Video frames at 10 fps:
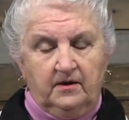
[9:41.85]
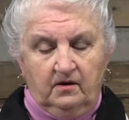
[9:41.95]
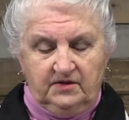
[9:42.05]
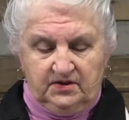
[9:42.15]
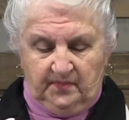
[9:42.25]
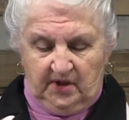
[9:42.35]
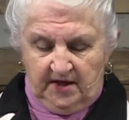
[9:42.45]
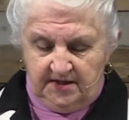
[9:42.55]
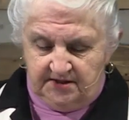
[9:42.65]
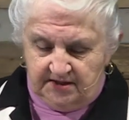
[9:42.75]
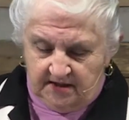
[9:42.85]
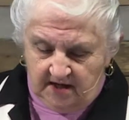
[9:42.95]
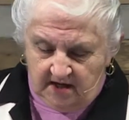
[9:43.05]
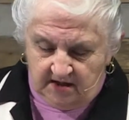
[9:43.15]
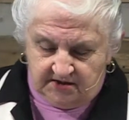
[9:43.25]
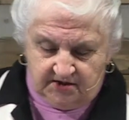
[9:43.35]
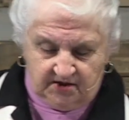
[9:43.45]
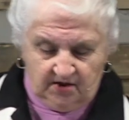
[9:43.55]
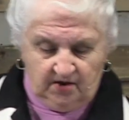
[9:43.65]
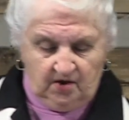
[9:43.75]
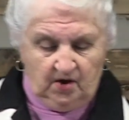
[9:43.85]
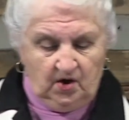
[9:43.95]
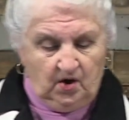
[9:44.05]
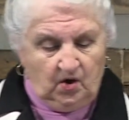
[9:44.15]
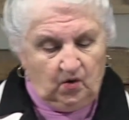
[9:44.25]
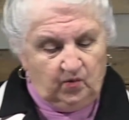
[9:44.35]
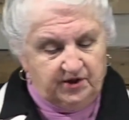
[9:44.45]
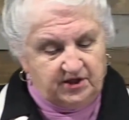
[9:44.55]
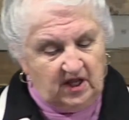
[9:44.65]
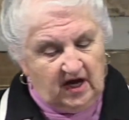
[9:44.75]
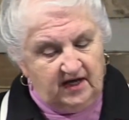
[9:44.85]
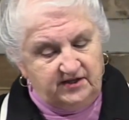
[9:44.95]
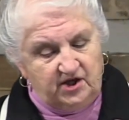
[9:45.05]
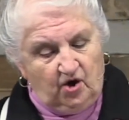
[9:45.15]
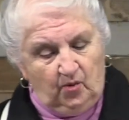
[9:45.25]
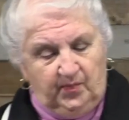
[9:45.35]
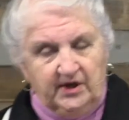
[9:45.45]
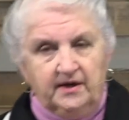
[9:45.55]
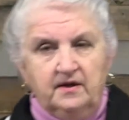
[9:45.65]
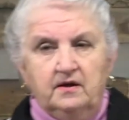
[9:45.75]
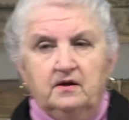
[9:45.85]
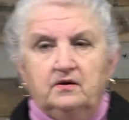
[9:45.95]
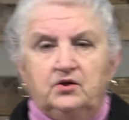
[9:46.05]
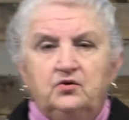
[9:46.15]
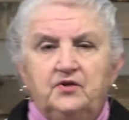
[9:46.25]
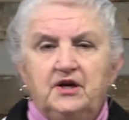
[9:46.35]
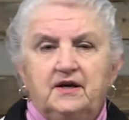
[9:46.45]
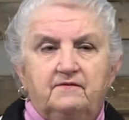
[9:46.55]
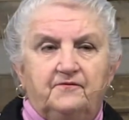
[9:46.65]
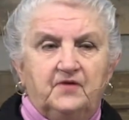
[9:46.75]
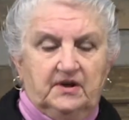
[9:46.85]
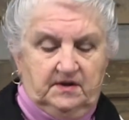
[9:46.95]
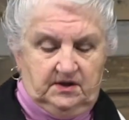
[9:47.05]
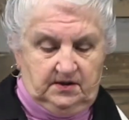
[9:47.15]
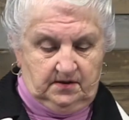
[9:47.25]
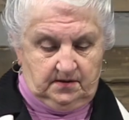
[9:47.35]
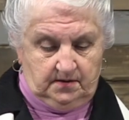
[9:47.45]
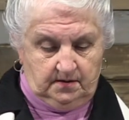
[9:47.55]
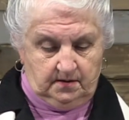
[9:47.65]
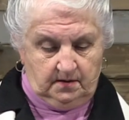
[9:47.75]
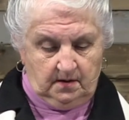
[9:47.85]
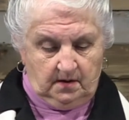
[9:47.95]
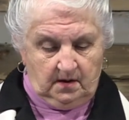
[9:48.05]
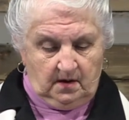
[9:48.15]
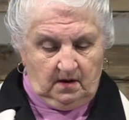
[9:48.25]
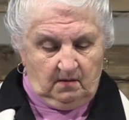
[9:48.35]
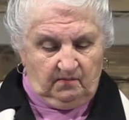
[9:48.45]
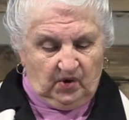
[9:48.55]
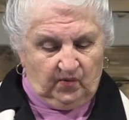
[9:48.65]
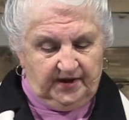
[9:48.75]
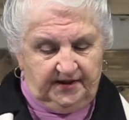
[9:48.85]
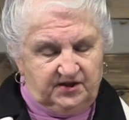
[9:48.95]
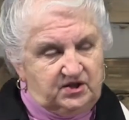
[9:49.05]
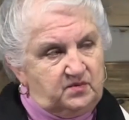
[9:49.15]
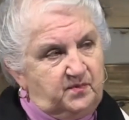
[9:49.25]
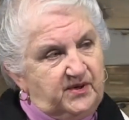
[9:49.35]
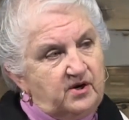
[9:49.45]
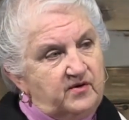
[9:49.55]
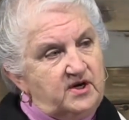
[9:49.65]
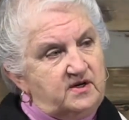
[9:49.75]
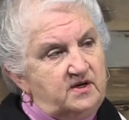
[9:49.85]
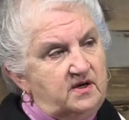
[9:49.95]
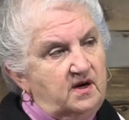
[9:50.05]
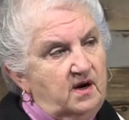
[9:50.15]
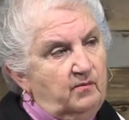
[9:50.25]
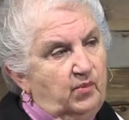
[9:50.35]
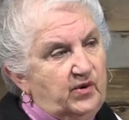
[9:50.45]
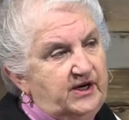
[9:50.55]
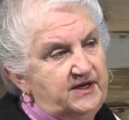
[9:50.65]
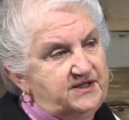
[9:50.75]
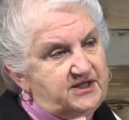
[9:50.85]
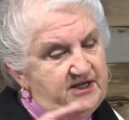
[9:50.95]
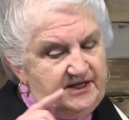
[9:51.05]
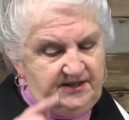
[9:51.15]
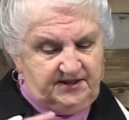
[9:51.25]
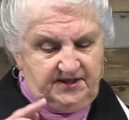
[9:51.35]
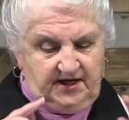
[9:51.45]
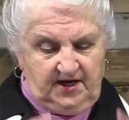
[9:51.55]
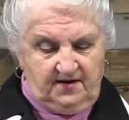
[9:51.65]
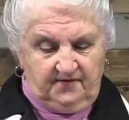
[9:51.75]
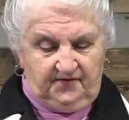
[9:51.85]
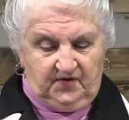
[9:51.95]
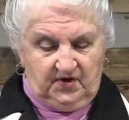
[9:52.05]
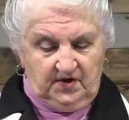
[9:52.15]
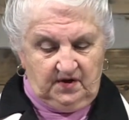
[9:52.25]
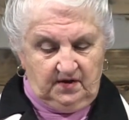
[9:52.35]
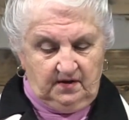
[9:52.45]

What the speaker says: there is a place in us which lies open to the infinite. But when the Spirit brings its gift